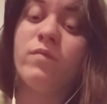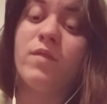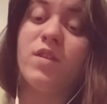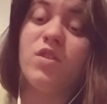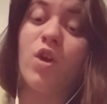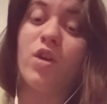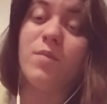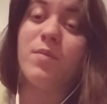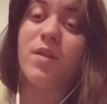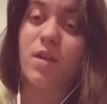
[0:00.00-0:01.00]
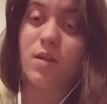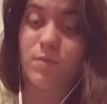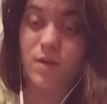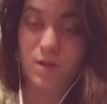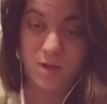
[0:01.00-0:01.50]
It's hard at the beginning,
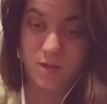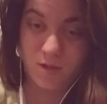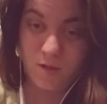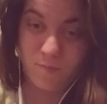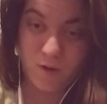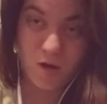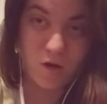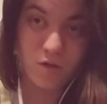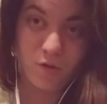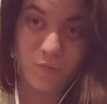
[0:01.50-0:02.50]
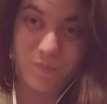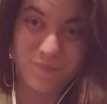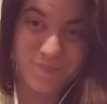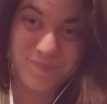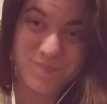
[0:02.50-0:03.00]
but it does get better. So
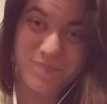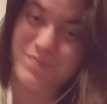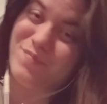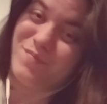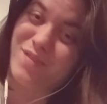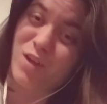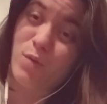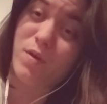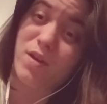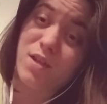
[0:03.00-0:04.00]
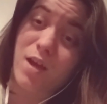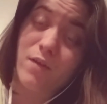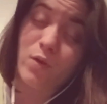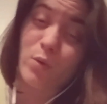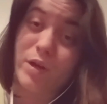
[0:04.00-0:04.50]
I hope you guys
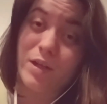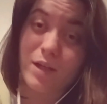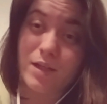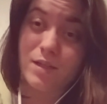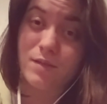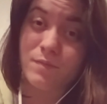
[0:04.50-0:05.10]
have a great night.